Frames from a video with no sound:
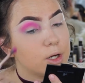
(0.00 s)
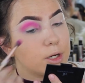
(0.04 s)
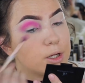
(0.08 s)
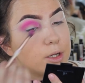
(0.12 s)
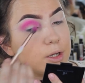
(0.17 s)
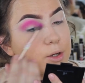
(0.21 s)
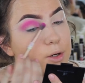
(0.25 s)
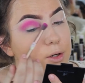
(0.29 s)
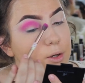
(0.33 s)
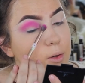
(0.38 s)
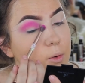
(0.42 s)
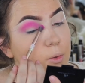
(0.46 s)

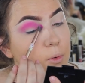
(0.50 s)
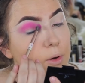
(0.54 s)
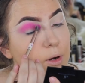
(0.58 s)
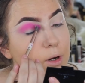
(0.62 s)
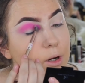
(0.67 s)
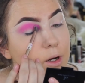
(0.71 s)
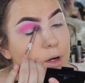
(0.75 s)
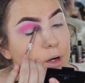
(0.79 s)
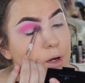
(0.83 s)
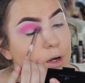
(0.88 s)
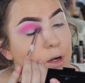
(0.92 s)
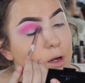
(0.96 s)
inner
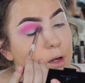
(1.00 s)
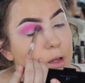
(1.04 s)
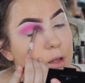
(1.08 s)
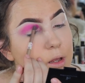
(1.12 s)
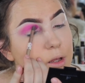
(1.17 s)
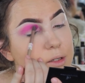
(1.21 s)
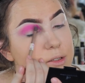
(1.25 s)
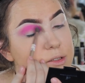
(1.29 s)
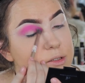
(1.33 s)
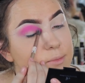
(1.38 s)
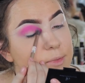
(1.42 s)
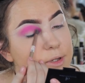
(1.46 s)
corner,
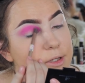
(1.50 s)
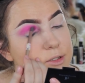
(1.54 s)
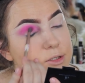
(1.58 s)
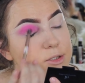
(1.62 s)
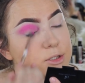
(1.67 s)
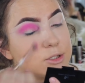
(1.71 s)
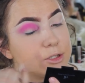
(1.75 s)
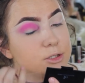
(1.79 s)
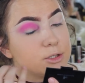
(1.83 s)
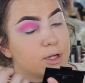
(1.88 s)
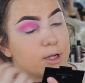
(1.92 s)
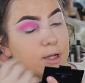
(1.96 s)
to make sure
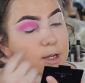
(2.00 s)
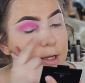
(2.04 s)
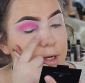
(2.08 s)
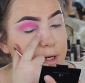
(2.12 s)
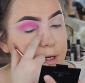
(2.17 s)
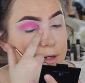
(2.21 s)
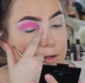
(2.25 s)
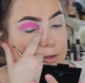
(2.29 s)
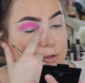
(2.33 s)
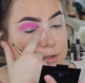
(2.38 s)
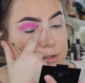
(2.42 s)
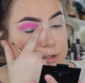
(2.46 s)
you're not
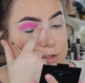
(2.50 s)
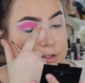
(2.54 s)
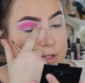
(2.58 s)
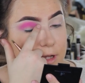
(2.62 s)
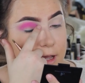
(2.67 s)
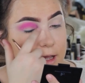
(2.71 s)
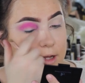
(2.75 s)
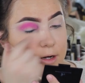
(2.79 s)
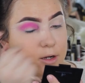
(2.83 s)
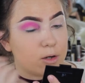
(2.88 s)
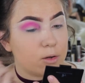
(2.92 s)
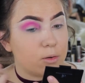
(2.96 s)
getting your
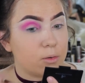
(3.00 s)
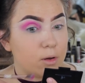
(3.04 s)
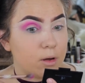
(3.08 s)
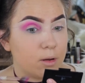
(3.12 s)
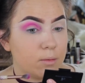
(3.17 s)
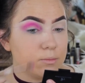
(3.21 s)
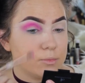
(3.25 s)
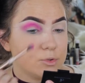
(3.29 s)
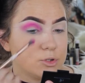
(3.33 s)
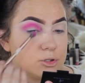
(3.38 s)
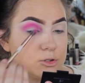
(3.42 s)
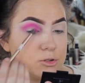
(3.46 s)
shadow
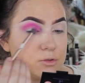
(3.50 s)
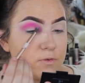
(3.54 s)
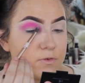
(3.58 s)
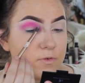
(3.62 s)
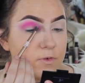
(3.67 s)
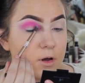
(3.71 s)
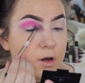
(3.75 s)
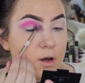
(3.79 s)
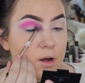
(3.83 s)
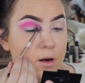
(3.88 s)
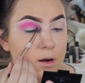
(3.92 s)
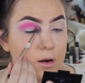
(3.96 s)
up too
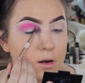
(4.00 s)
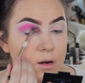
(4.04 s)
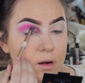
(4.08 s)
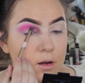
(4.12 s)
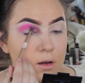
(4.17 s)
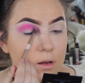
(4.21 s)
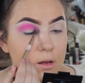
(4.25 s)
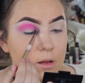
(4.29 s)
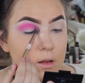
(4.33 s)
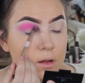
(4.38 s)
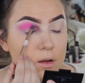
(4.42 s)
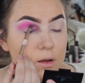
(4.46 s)
far,
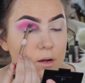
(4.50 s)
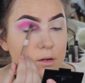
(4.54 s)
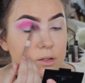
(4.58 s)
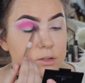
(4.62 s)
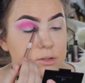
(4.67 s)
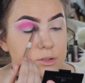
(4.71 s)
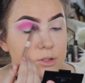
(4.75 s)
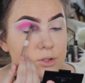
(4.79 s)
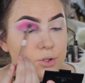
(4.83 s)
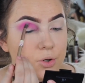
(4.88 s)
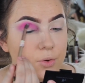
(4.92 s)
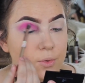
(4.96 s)
because
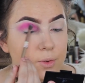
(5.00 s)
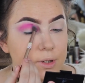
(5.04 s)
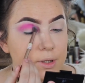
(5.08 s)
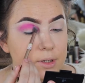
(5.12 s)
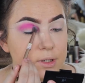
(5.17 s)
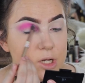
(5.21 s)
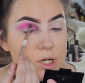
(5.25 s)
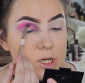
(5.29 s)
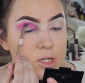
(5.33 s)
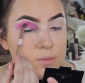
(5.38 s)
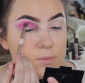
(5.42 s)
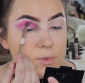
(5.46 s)
you don't want
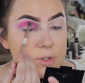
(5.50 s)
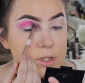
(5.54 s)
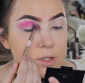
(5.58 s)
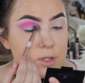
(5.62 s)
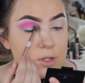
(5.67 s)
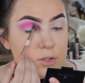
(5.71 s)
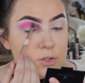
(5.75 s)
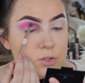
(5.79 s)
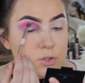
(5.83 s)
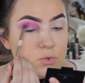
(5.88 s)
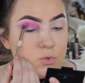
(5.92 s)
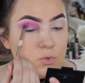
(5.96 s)
it to be
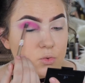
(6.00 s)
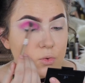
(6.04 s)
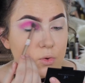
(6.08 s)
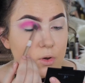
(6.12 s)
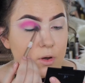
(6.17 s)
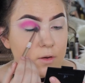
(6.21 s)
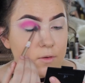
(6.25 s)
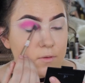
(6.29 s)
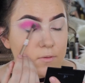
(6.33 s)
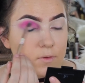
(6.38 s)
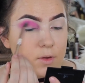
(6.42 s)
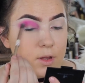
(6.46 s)
too
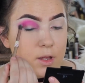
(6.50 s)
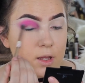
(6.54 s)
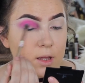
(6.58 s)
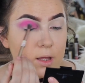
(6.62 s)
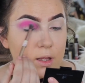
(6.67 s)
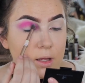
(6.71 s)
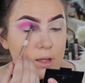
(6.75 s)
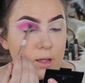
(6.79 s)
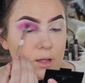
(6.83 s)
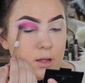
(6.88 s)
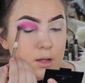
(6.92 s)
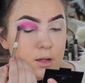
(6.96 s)
of
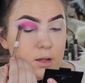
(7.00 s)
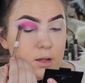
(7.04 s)
a